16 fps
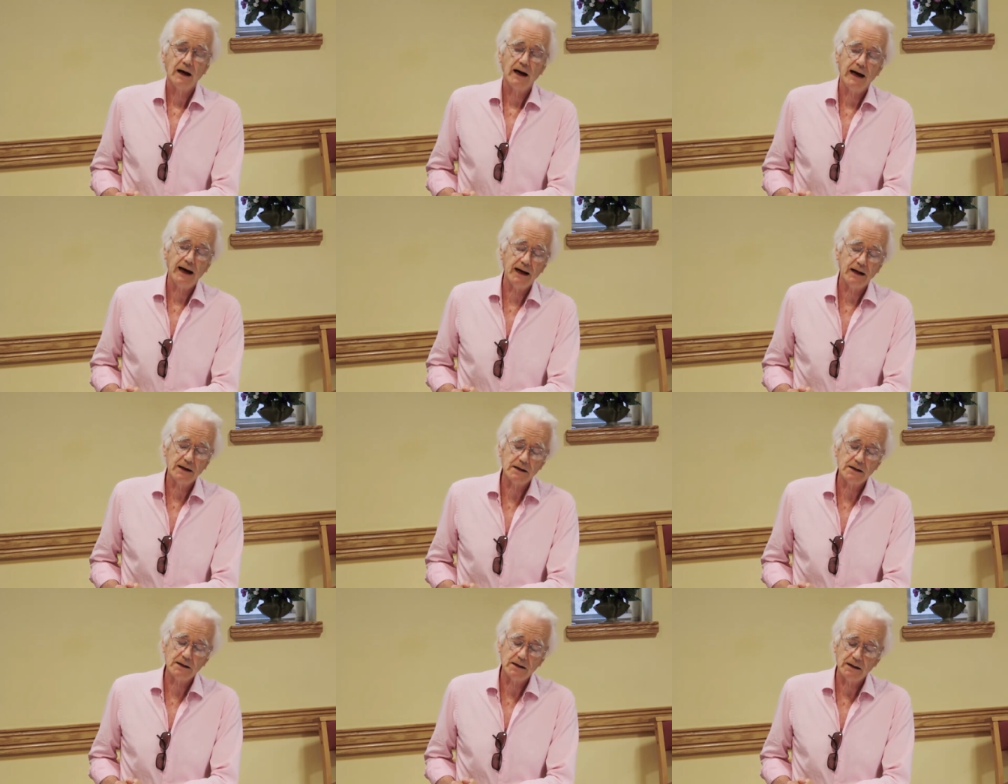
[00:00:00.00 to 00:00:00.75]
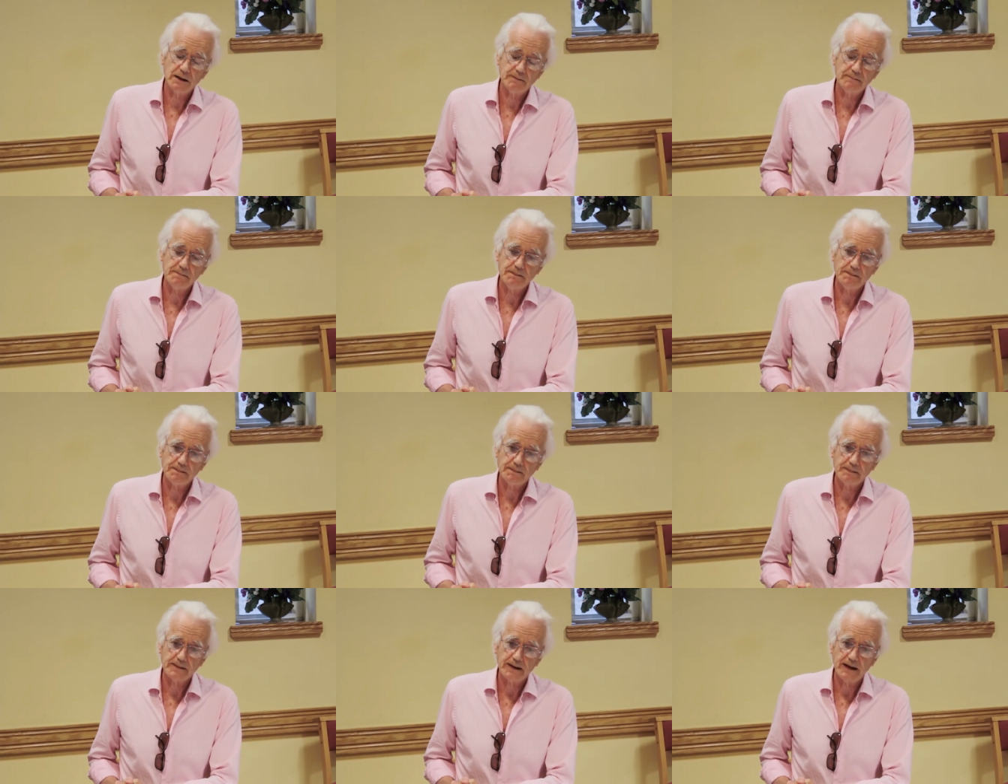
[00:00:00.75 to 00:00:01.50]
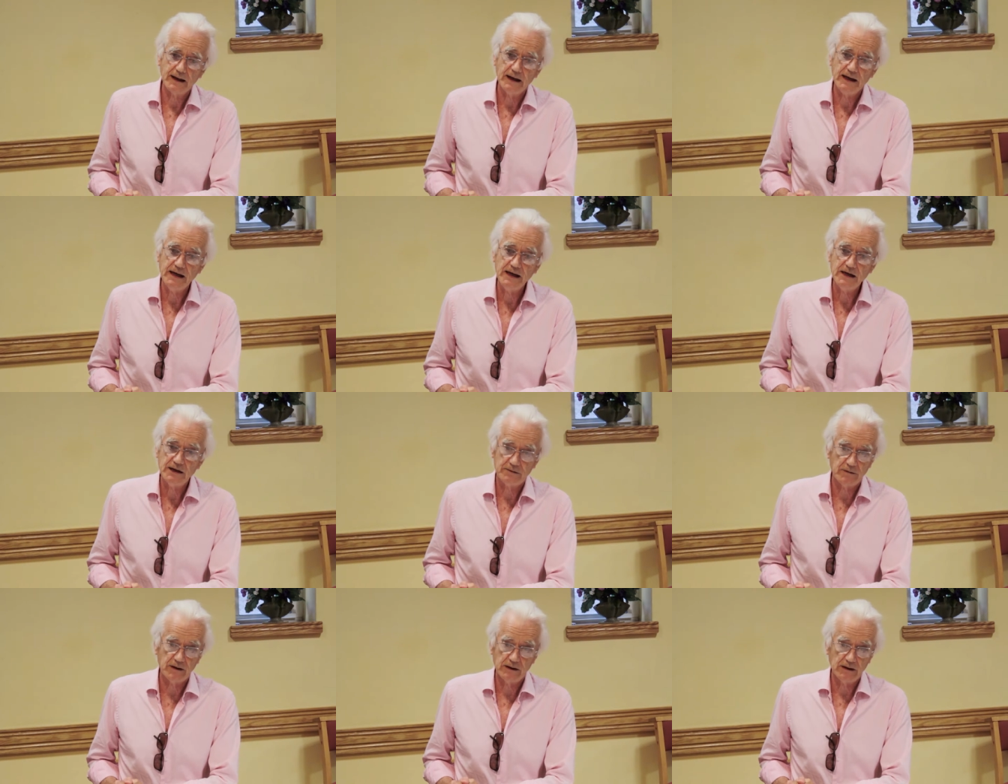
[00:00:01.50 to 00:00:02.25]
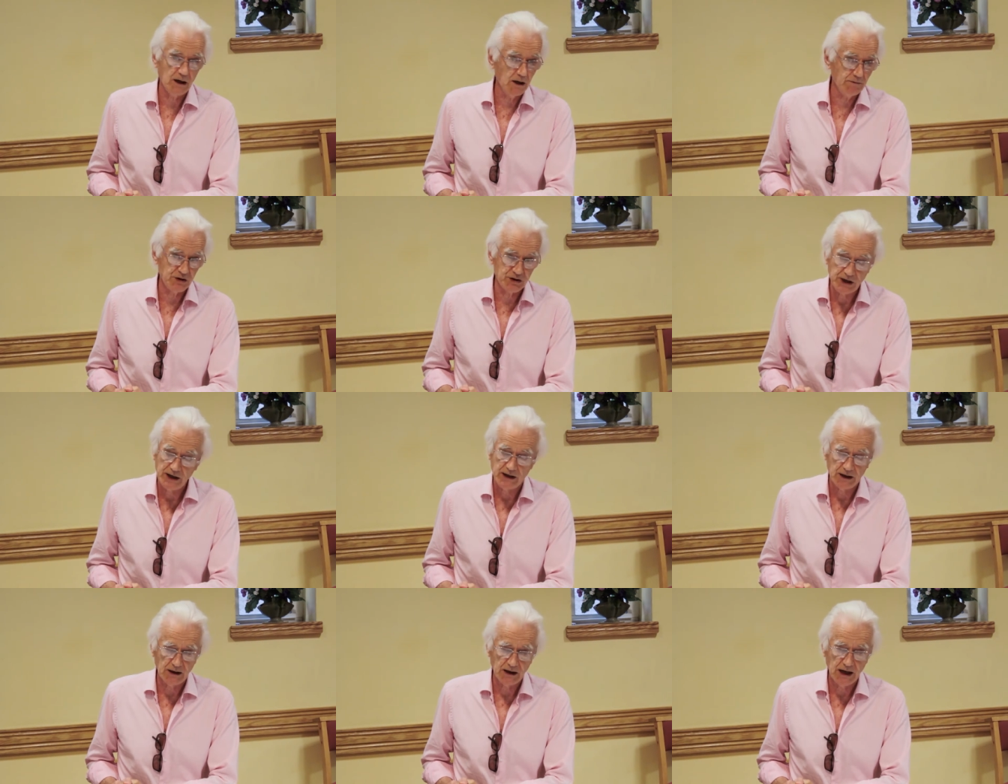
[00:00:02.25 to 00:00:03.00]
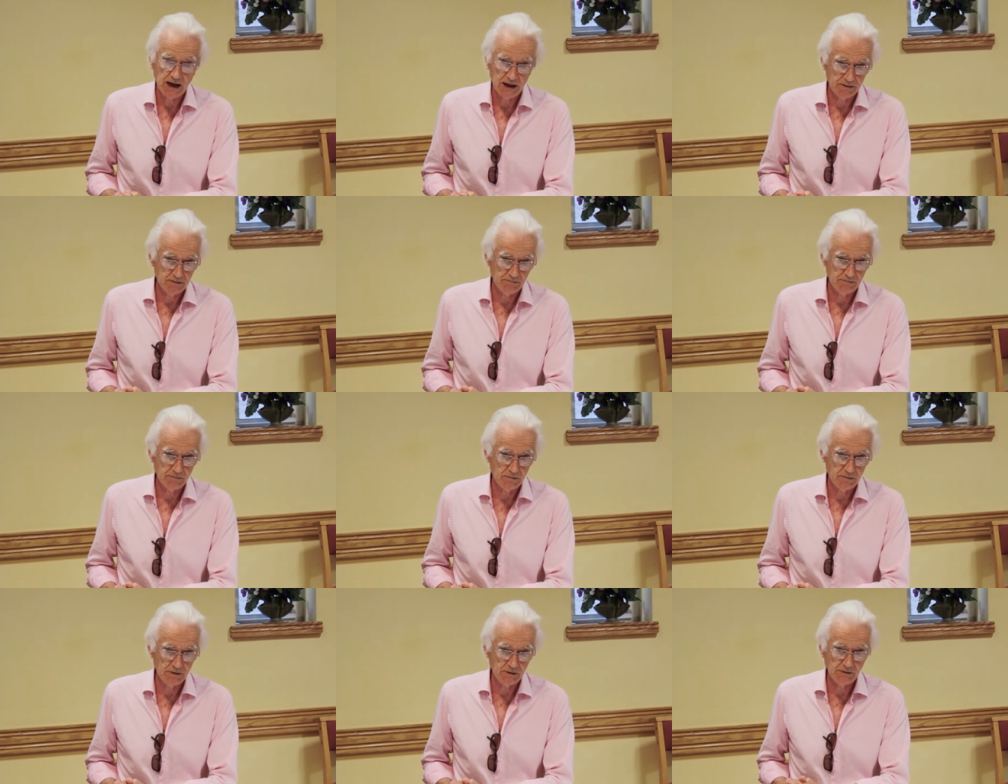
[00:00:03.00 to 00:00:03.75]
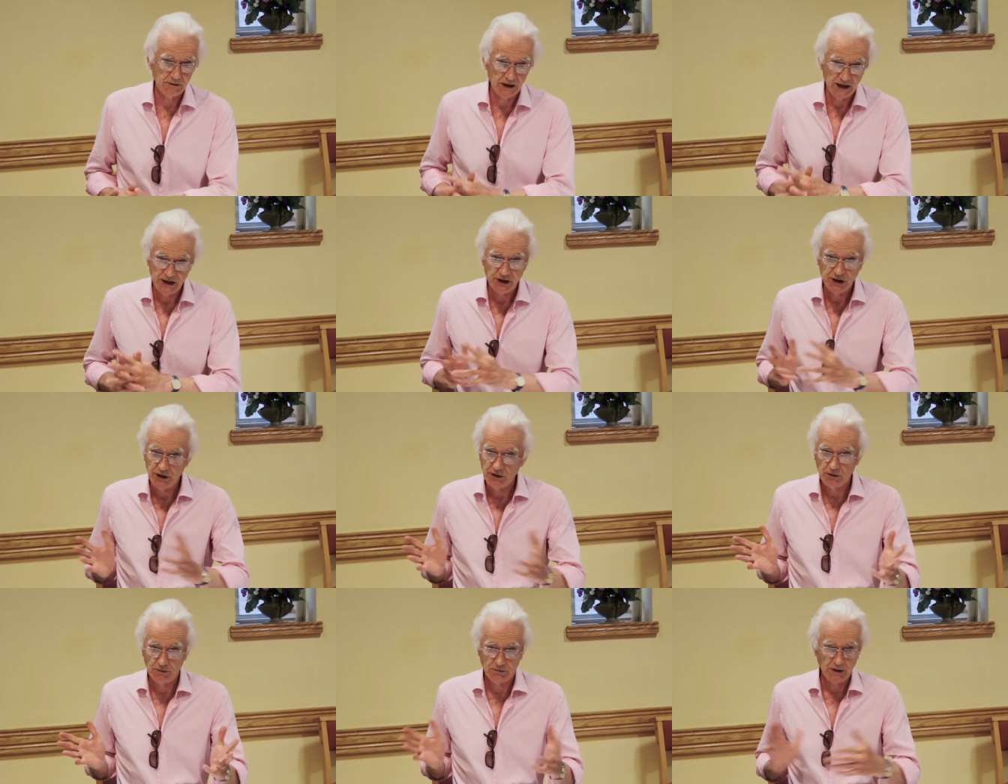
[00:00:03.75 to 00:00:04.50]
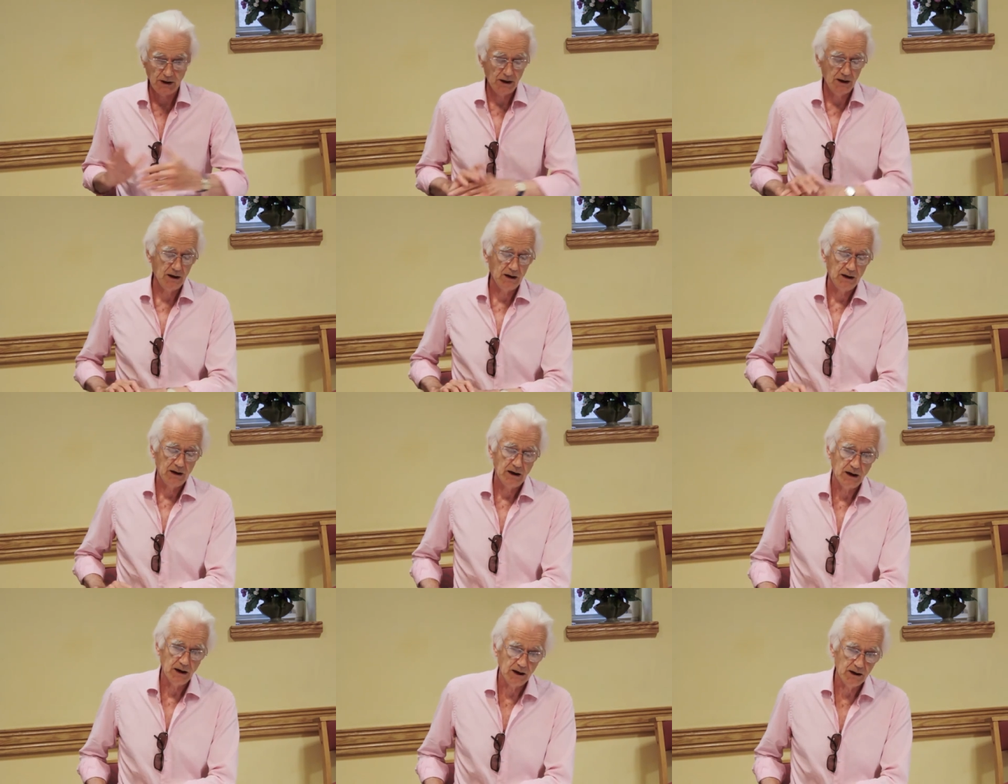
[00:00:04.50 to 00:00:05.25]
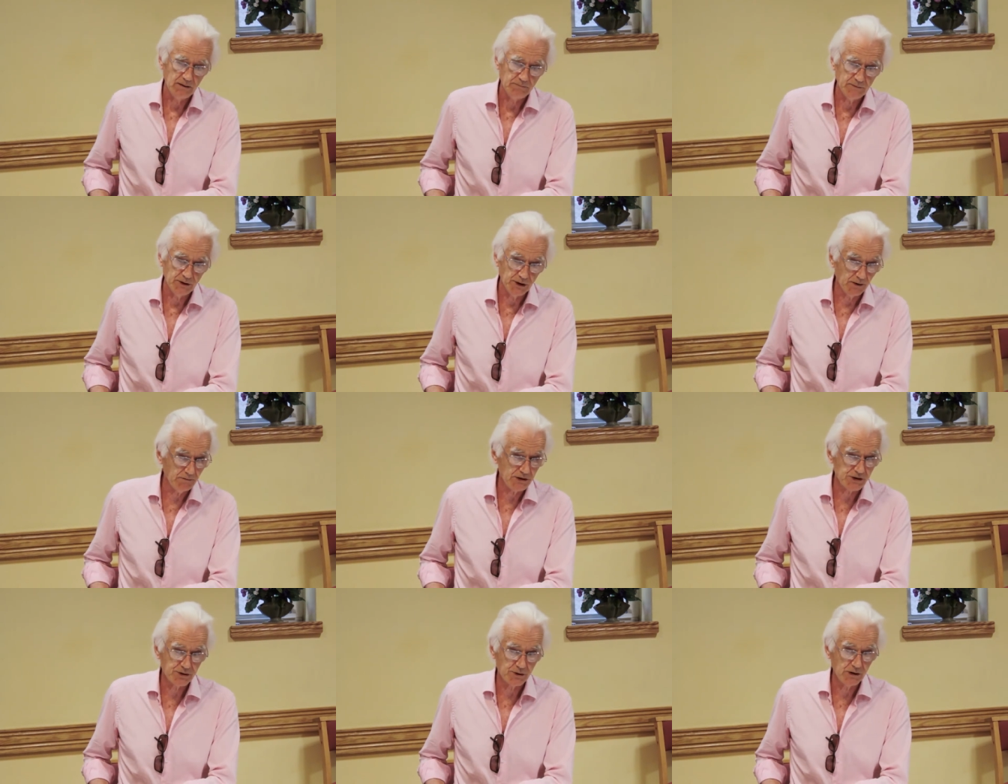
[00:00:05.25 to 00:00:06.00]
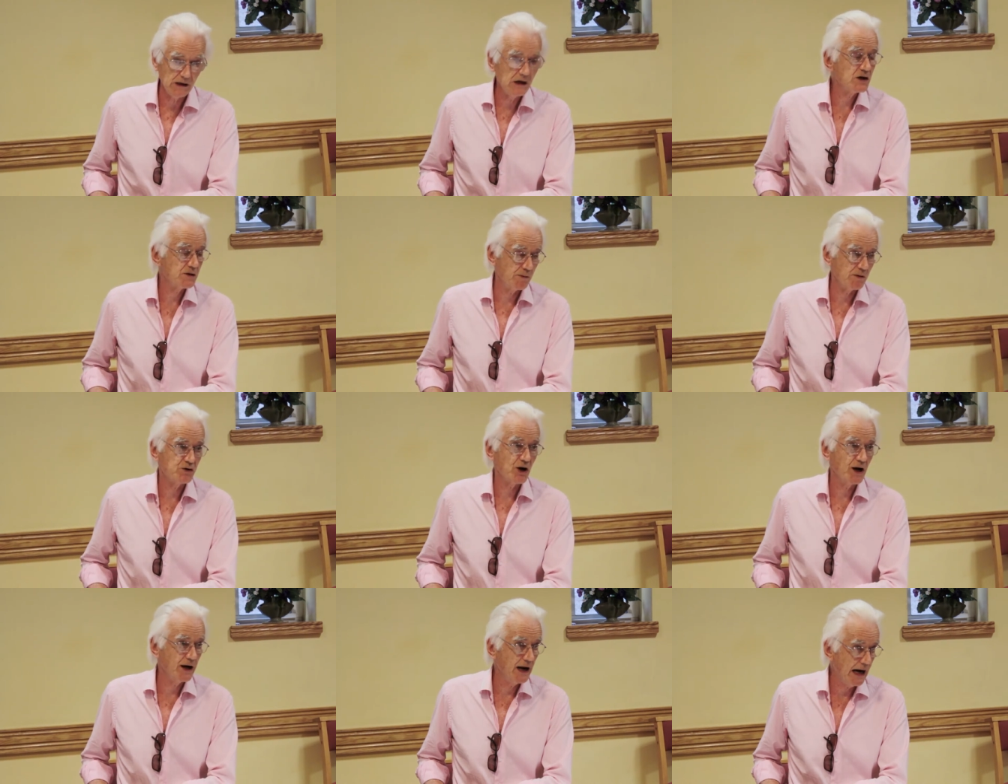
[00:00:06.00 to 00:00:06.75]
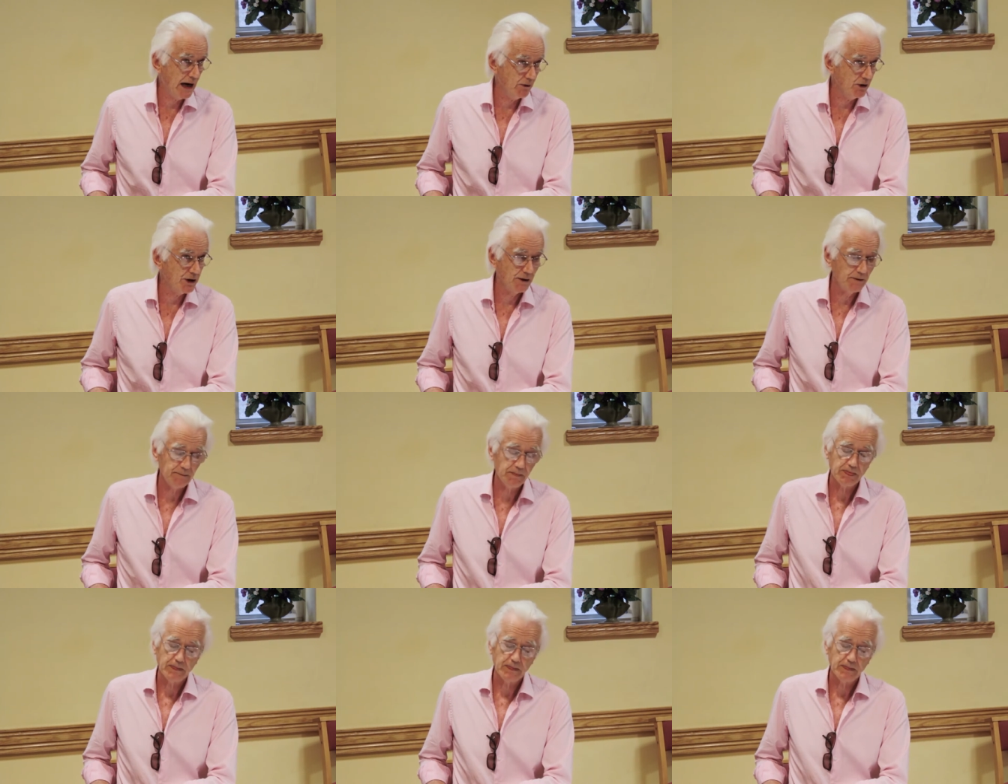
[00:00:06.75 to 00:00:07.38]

And he had, over dinner, he knew a novelist called Elizabeth Jane Howard,